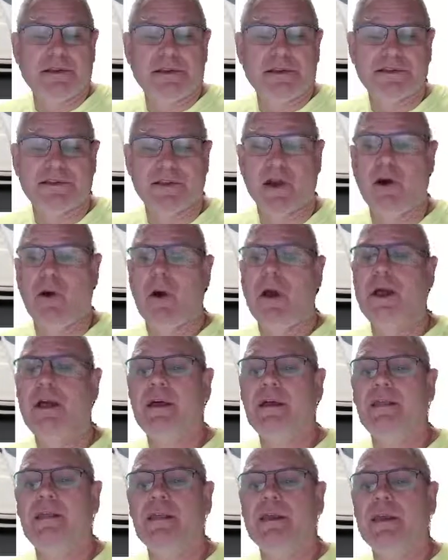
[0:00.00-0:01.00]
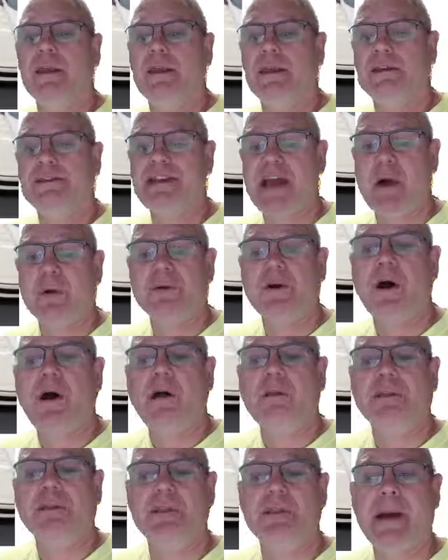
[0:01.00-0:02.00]
So the town
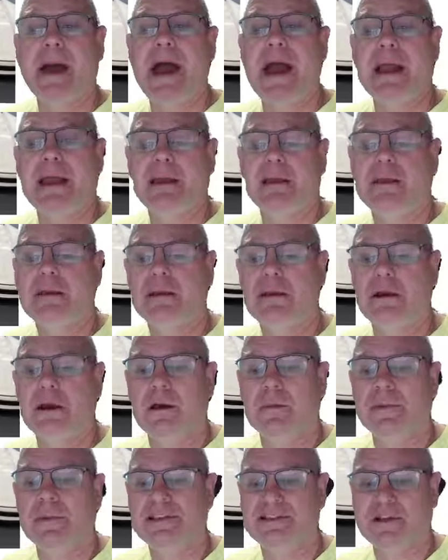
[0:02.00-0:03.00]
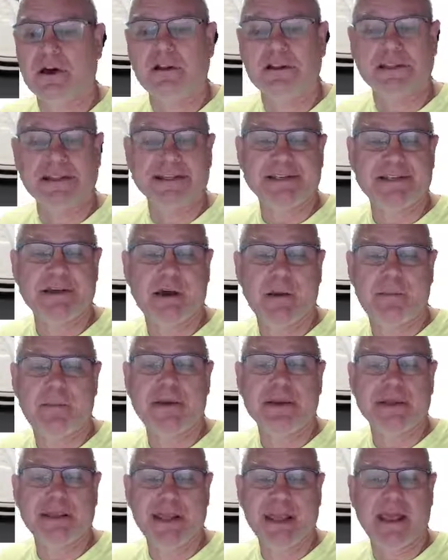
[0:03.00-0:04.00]
hall in the back is all lit up
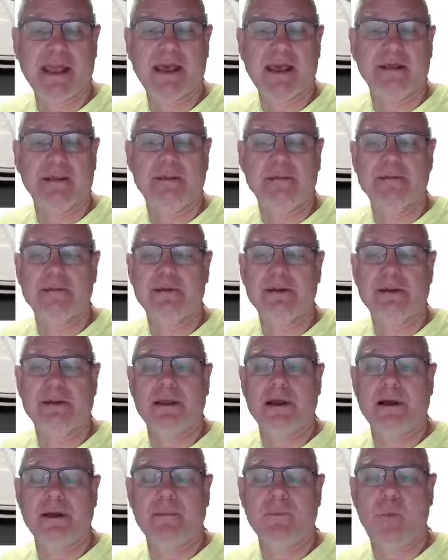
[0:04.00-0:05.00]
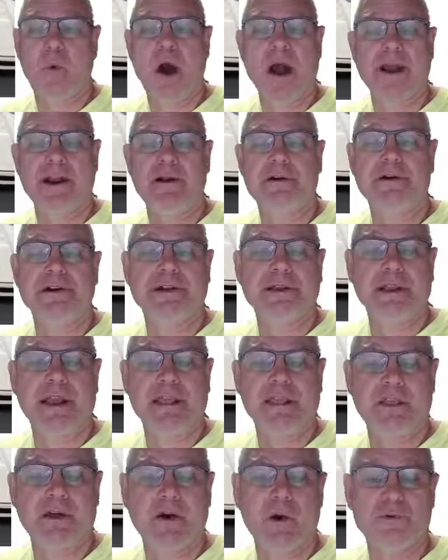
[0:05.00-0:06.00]
and wired,
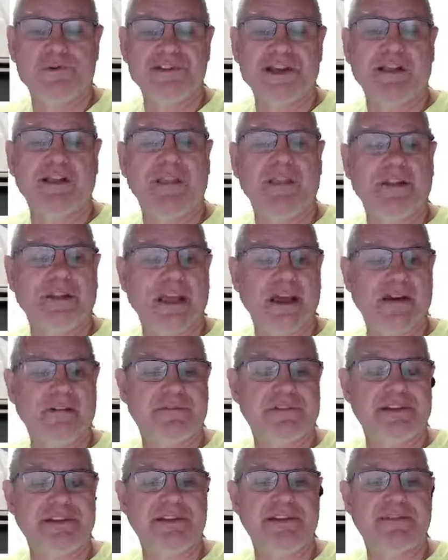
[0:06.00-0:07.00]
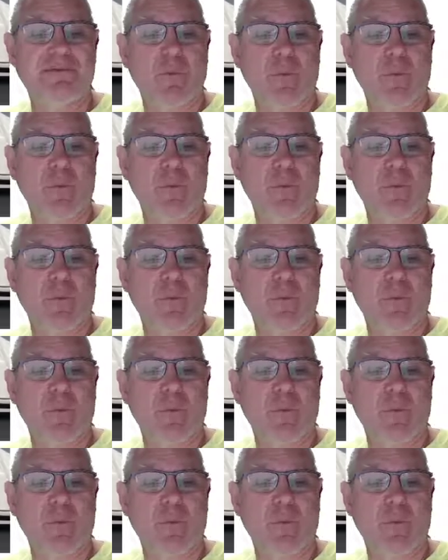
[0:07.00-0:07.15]
and the hotel on the left is